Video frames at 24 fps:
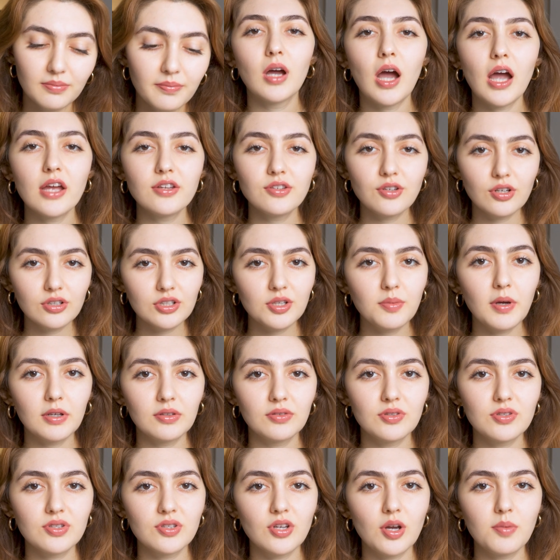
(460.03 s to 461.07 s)
I talked about
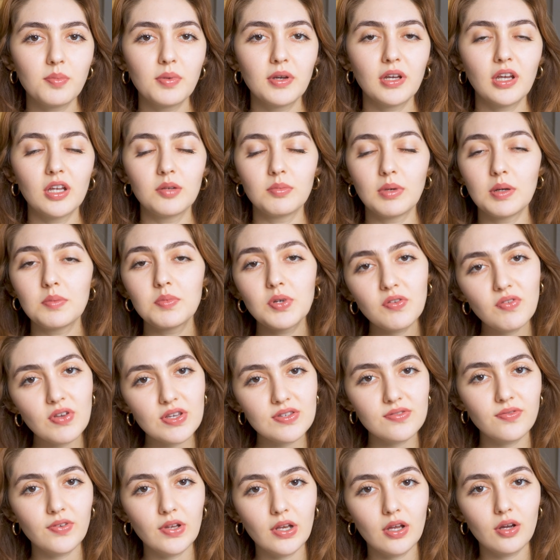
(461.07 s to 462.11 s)
this topic in my previous
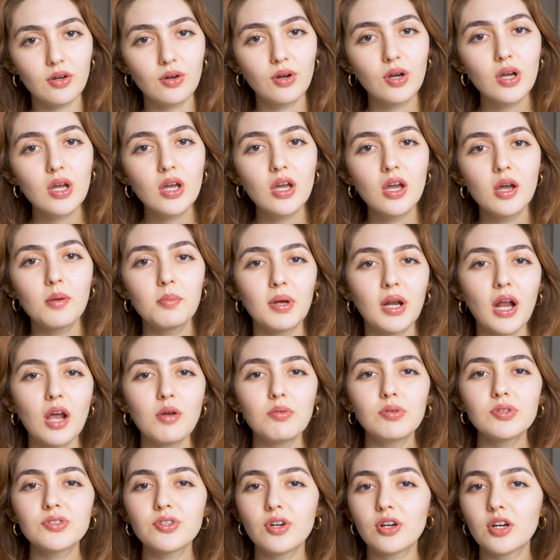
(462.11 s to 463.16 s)
video, but I
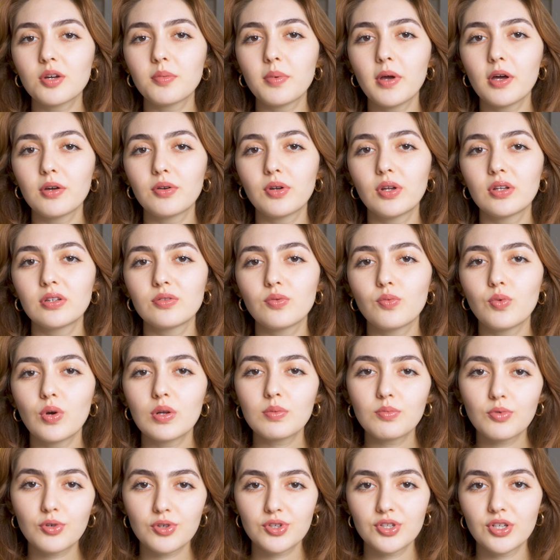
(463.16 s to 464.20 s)
will talk about it one
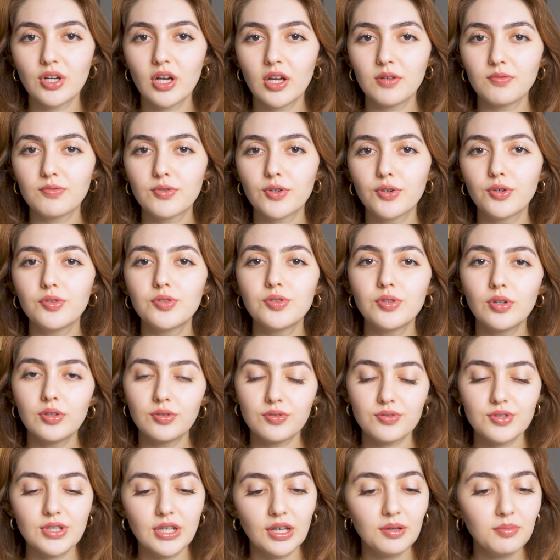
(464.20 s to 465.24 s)
more time for you to
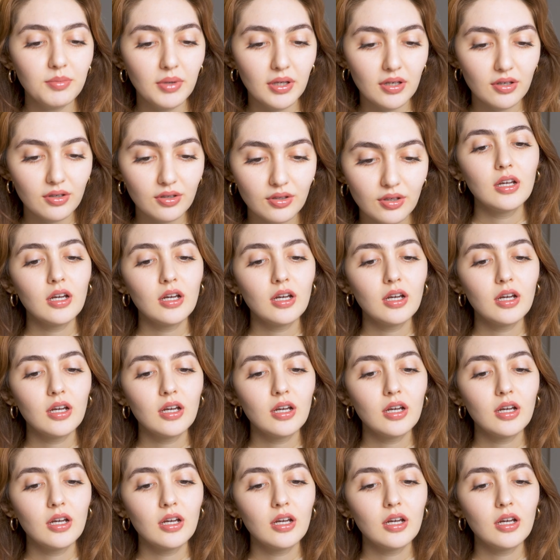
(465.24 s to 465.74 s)
understand better.